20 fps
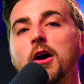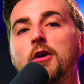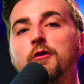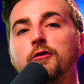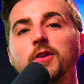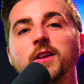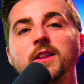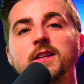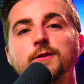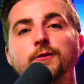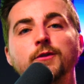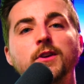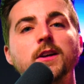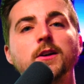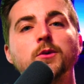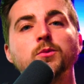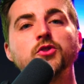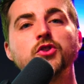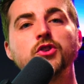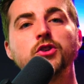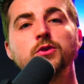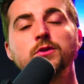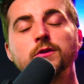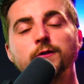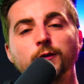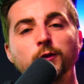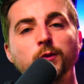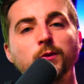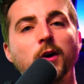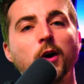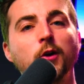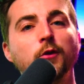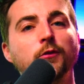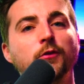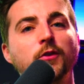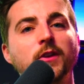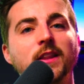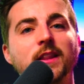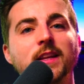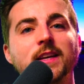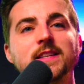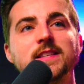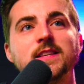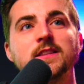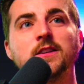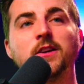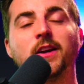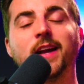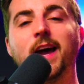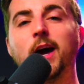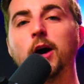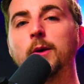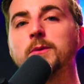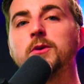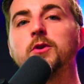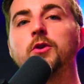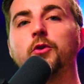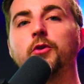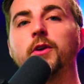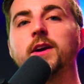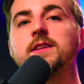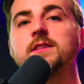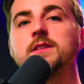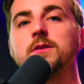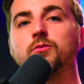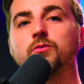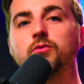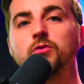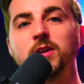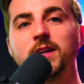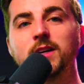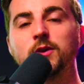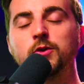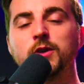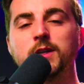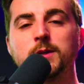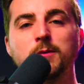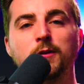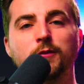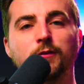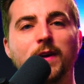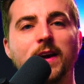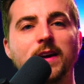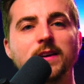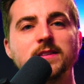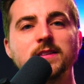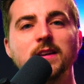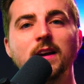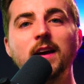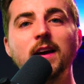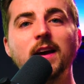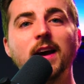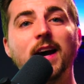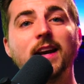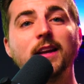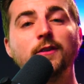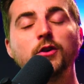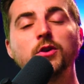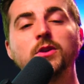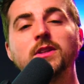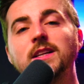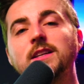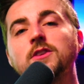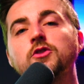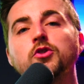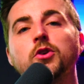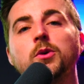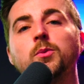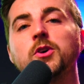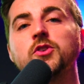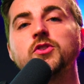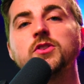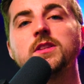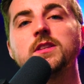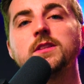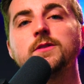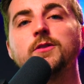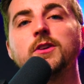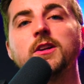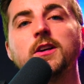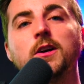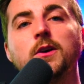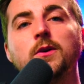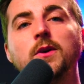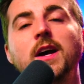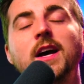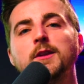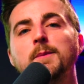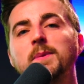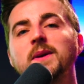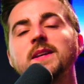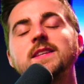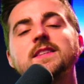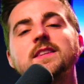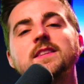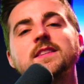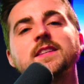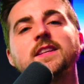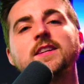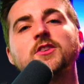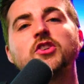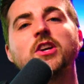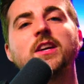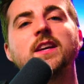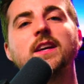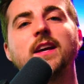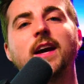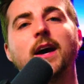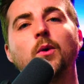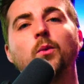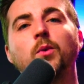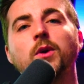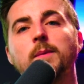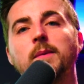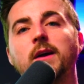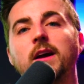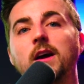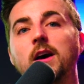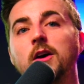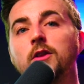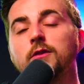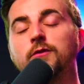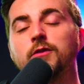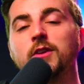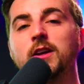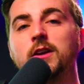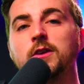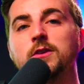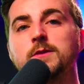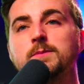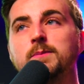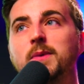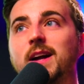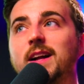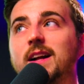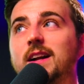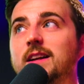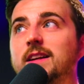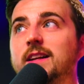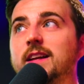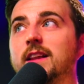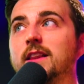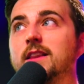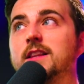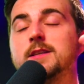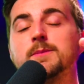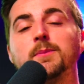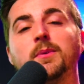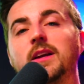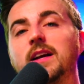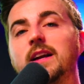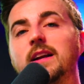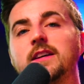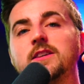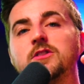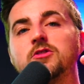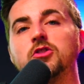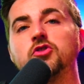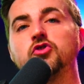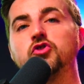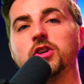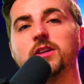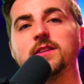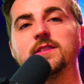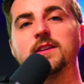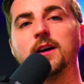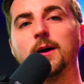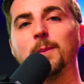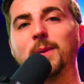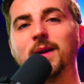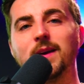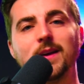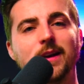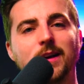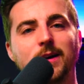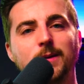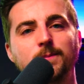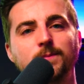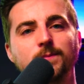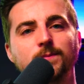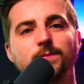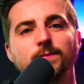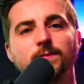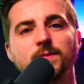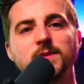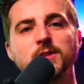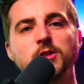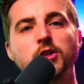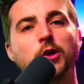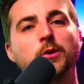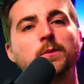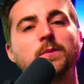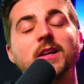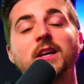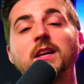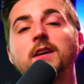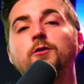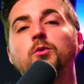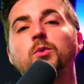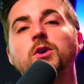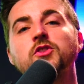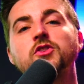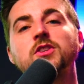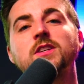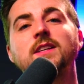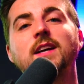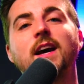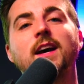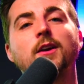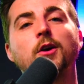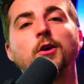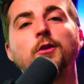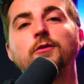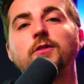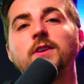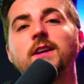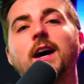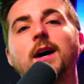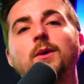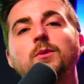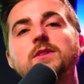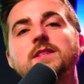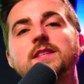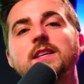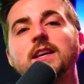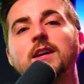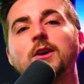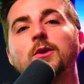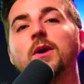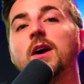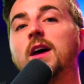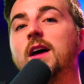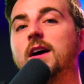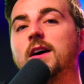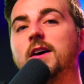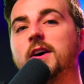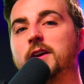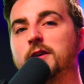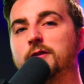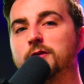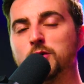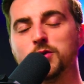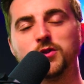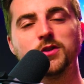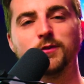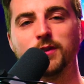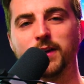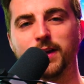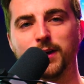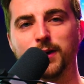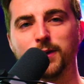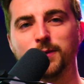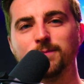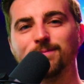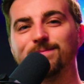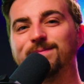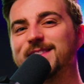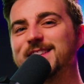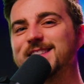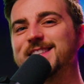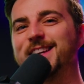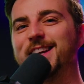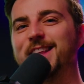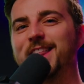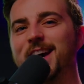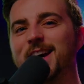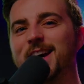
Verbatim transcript: hopefully this video was useful. Hopefully this is going to help you create some really awesome effects. And if you did enjoy watching this video, then please consider checking out one of my other videos by clicking this playlist just up here. So thank you for watching and hopefully I will see you on a future video. See you